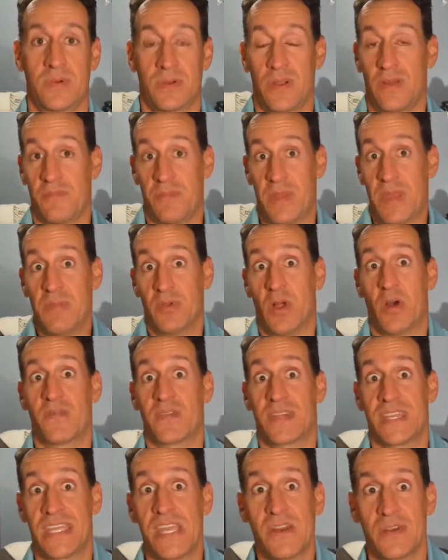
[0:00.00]
of people over
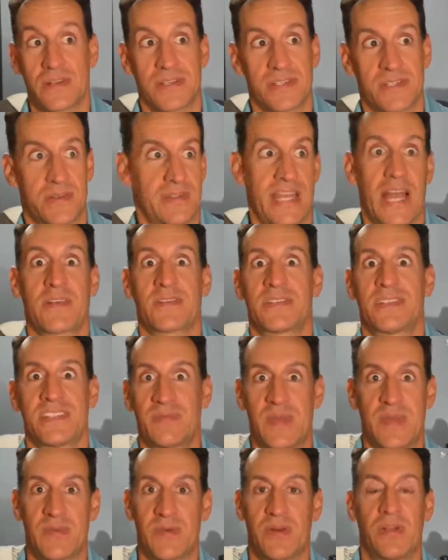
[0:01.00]
the years or thousands of
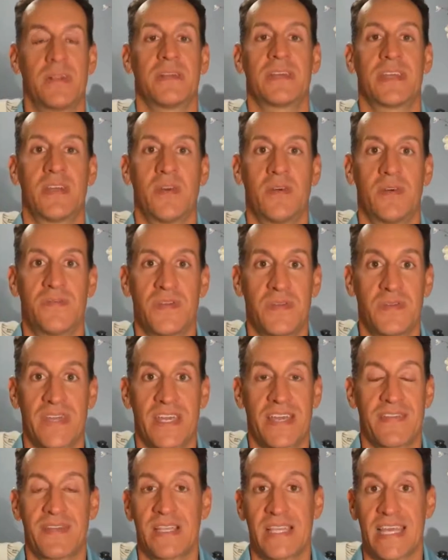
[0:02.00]
people, you know, if you
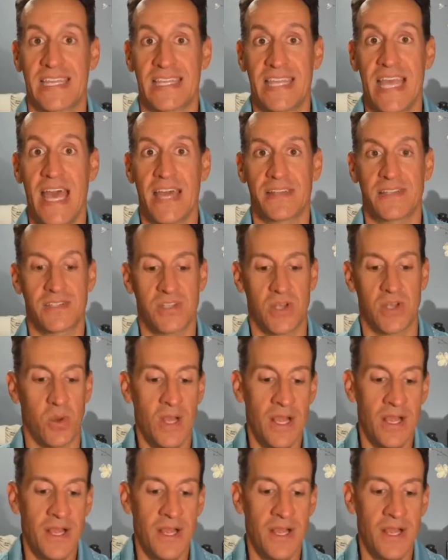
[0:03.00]
think about it like that. So